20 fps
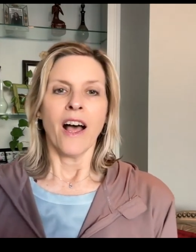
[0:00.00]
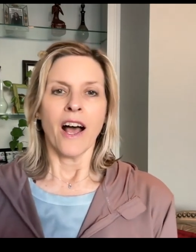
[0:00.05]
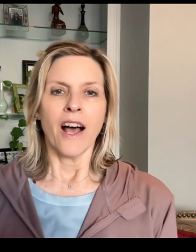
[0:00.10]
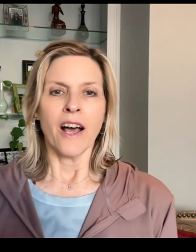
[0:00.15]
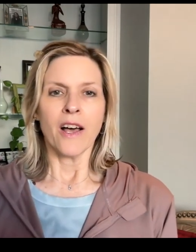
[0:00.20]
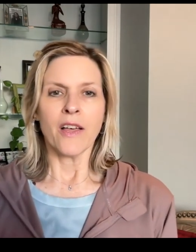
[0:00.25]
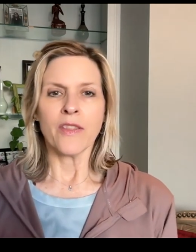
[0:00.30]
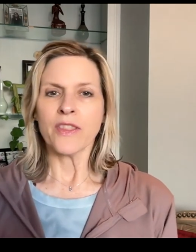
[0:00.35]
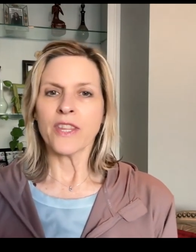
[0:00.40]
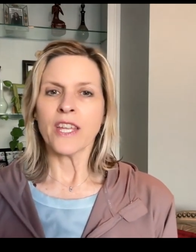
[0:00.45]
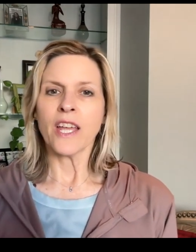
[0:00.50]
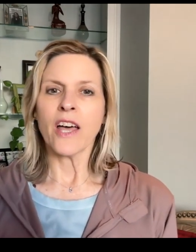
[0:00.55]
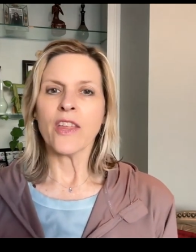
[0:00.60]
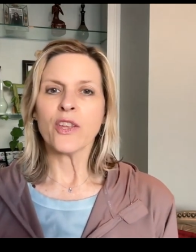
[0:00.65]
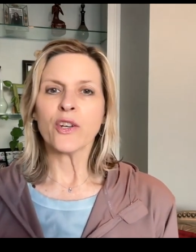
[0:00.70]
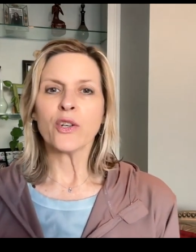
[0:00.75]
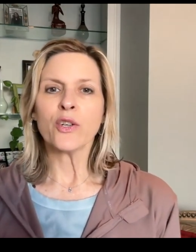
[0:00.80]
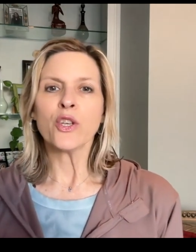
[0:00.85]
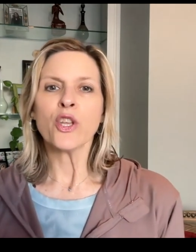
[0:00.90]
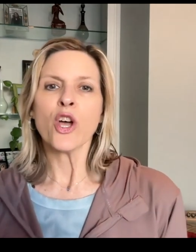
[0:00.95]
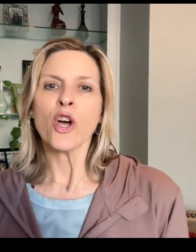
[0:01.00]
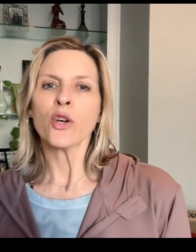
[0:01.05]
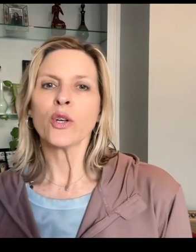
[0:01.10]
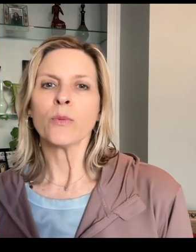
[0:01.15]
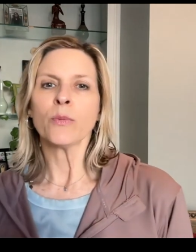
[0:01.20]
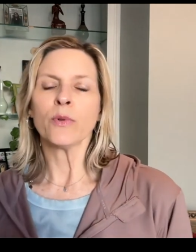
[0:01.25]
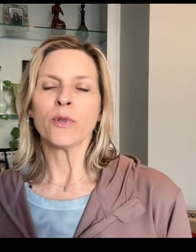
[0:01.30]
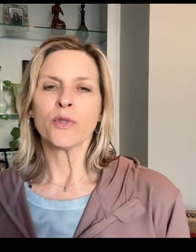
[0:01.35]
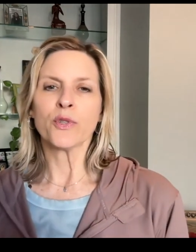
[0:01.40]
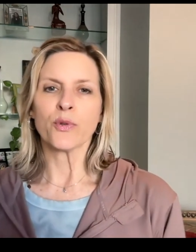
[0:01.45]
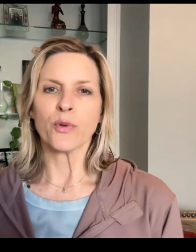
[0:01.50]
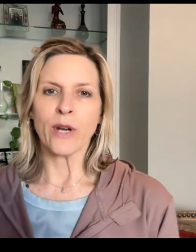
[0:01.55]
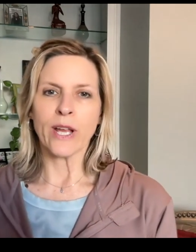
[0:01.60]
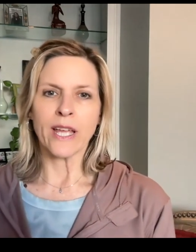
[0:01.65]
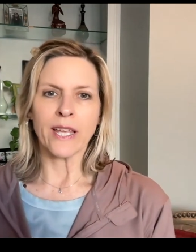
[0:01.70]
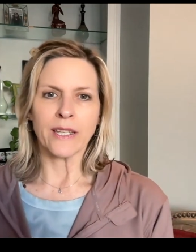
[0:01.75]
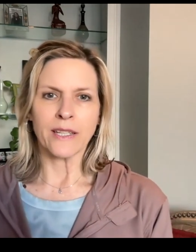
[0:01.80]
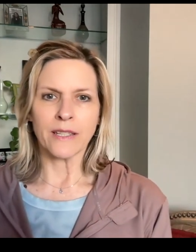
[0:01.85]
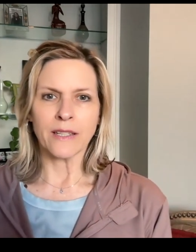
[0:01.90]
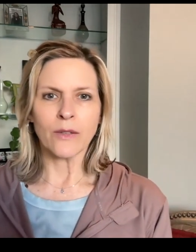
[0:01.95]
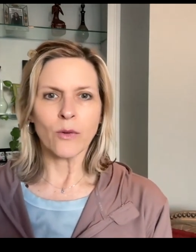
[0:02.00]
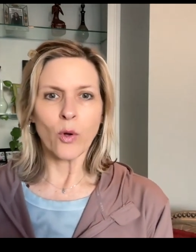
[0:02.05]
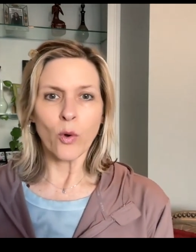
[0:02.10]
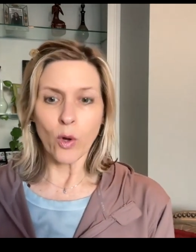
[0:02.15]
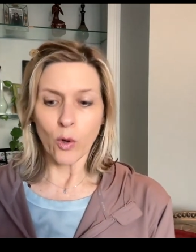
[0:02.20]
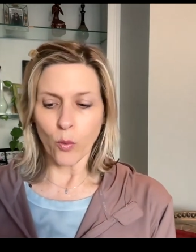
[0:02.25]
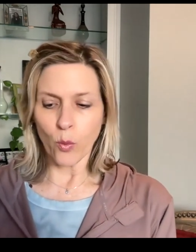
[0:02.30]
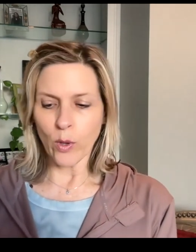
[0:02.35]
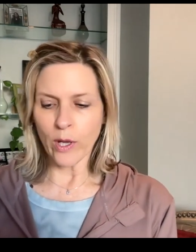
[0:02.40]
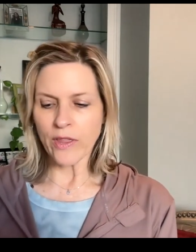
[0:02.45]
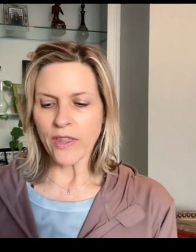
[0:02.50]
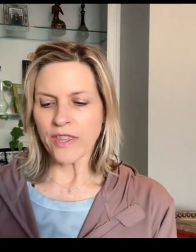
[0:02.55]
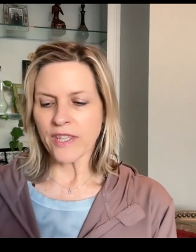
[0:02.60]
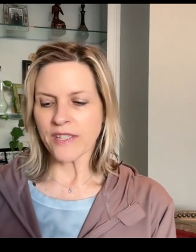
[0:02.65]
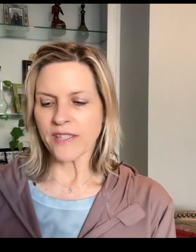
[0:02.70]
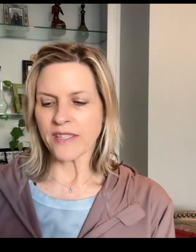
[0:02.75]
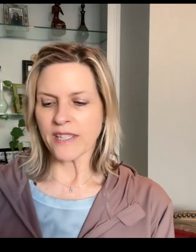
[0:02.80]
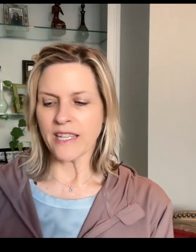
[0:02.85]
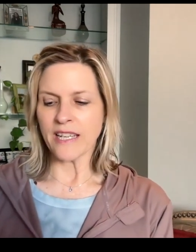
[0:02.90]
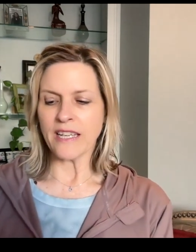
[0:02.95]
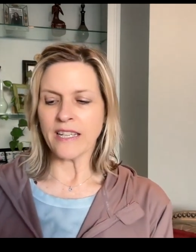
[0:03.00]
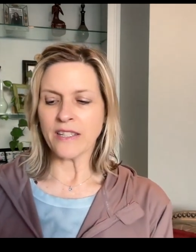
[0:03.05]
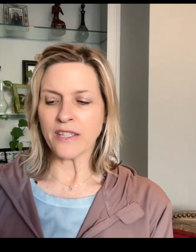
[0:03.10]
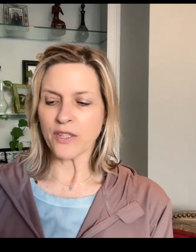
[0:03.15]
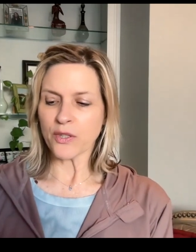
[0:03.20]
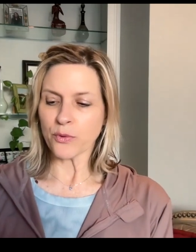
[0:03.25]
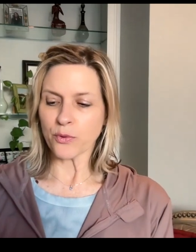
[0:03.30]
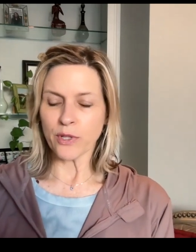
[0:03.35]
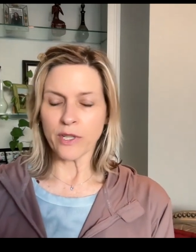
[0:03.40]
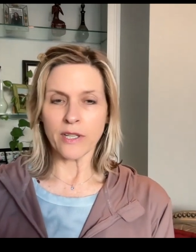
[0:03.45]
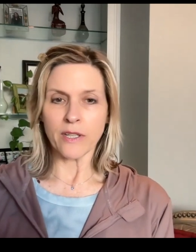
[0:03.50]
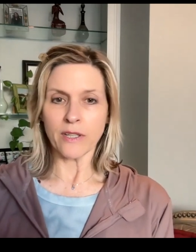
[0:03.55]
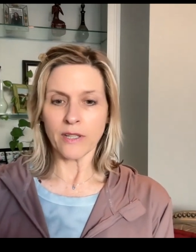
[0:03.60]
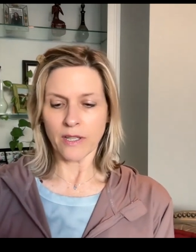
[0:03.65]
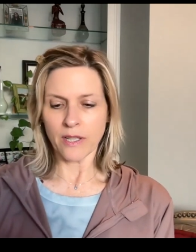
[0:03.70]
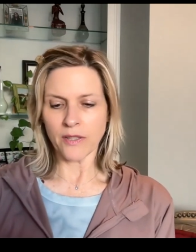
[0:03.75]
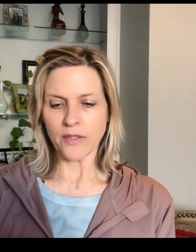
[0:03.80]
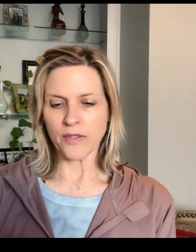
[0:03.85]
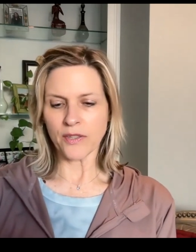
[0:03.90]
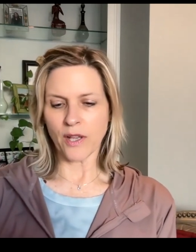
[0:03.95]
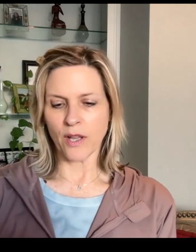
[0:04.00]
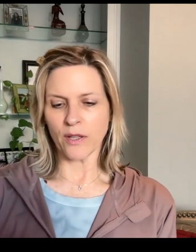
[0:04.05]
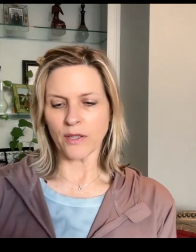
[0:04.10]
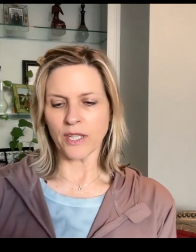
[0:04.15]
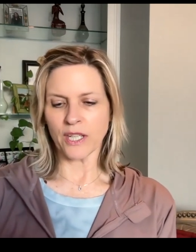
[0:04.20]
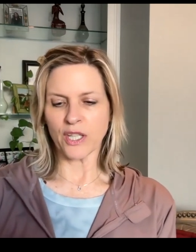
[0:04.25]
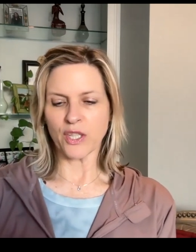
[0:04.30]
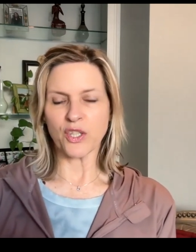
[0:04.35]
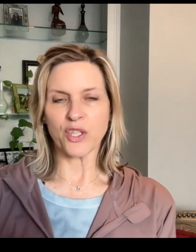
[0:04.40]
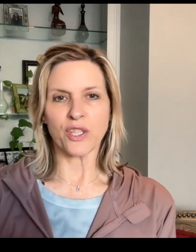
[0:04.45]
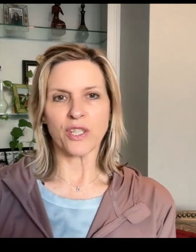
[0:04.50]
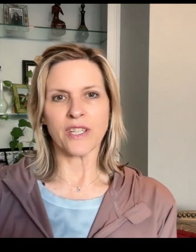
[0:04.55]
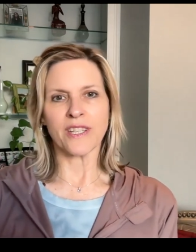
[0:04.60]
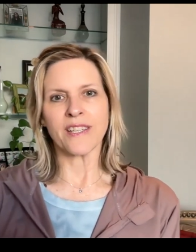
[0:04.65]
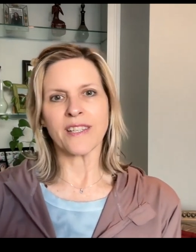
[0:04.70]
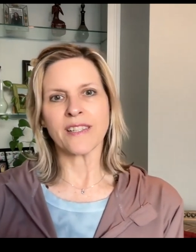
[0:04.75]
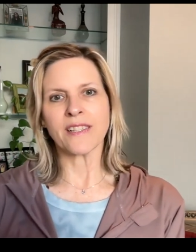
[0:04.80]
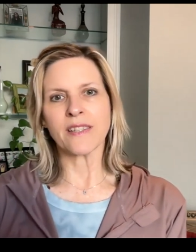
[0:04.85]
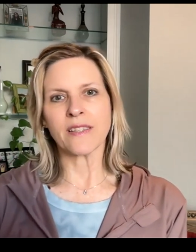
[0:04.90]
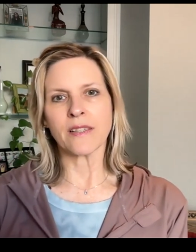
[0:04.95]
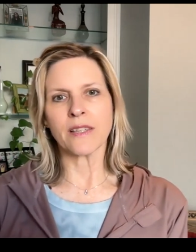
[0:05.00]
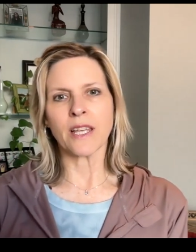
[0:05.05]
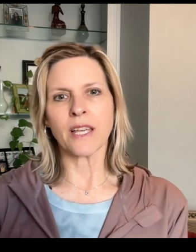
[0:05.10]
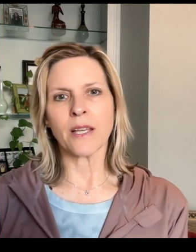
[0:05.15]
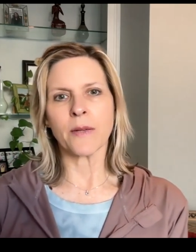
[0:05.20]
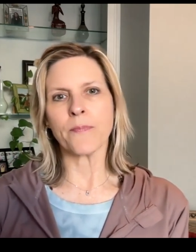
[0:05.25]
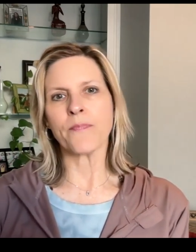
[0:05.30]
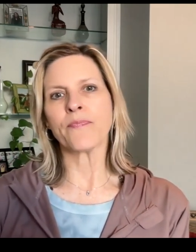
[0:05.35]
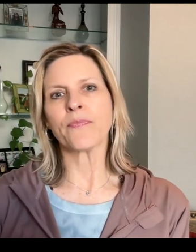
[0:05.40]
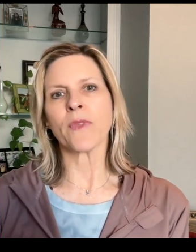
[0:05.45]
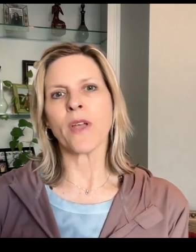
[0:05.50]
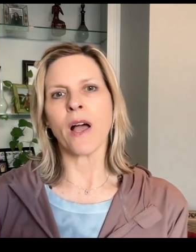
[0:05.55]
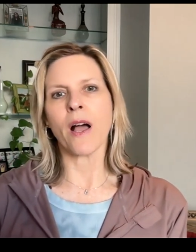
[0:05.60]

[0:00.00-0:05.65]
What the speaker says: The other notable trend with this industry consolidation is that